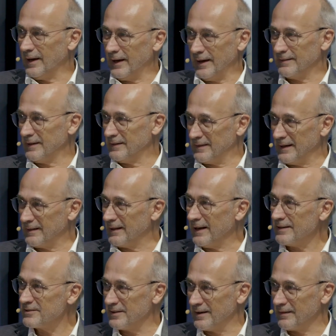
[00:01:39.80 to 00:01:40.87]
As I said
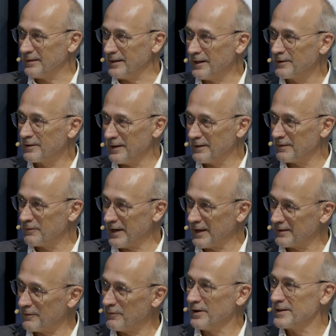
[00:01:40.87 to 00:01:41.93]
last year, I think
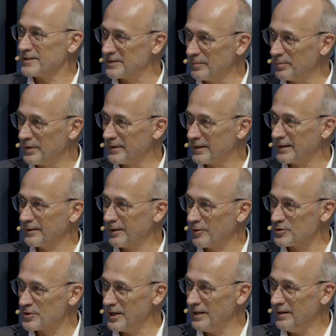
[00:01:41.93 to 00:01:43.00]
it's a very simple
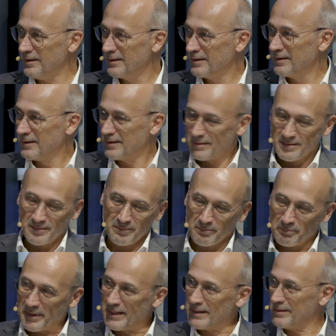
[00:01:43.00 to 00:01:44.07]
technology
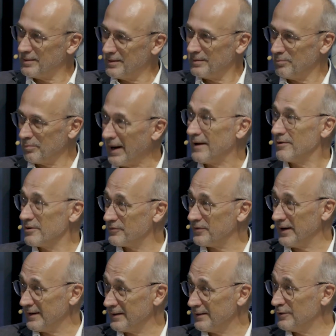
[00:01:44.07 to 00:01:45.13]
made by
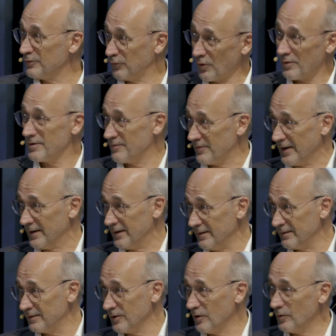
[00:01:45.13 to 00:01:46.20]
refiners for
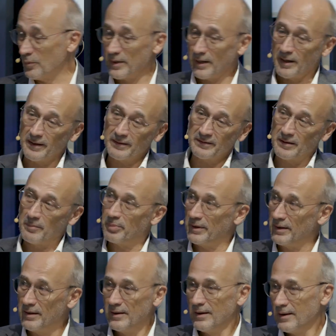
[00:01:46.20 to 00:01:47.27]
refiners. So we are
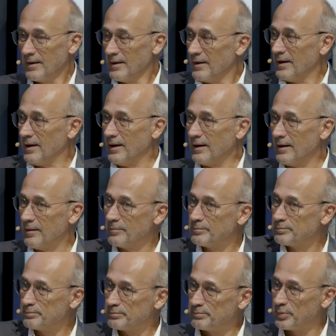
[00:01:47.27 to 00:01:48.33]
simply
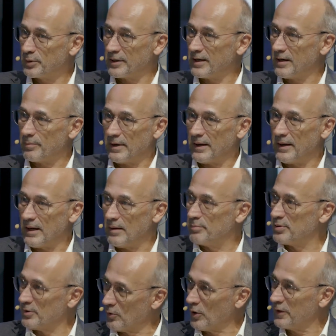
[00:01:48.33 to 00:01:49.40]
putting up a
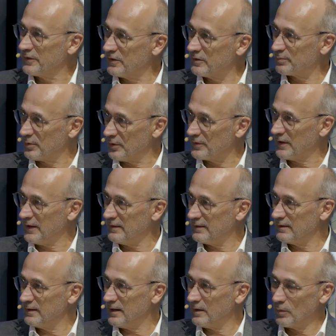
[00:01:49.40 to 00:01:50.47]
pyrolysis
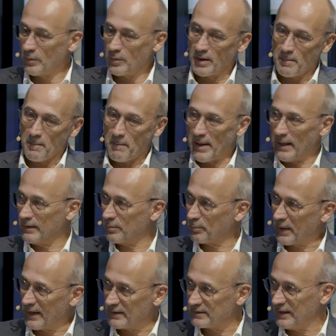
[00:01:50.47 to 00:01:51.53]
process, where we melt
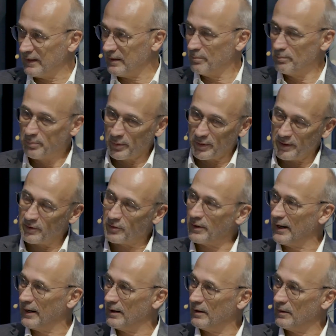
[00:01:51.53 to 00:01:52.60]
plastic, put it
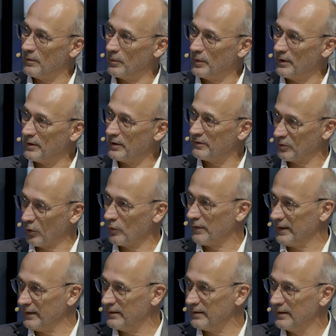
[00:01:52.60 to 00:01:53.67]
together with a
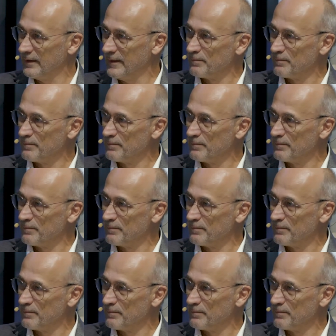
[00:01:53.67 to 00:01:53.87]
solvent,